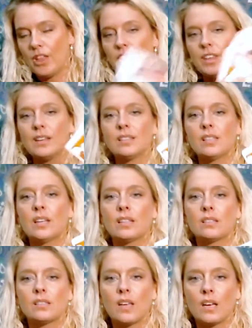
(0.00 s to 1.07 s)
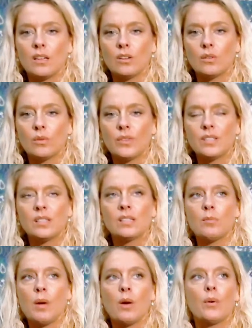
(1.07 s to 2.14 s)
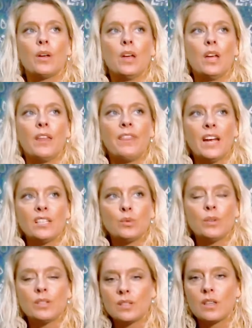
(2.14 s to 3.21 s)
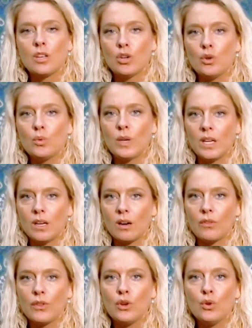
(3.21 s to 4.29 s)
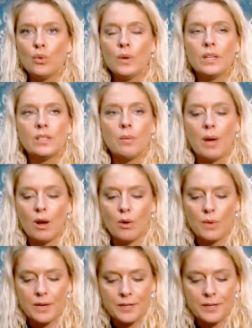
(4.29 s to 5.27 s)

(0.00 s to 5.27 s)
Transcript: things that excite you. This is about, that's what's the new here. The new is about,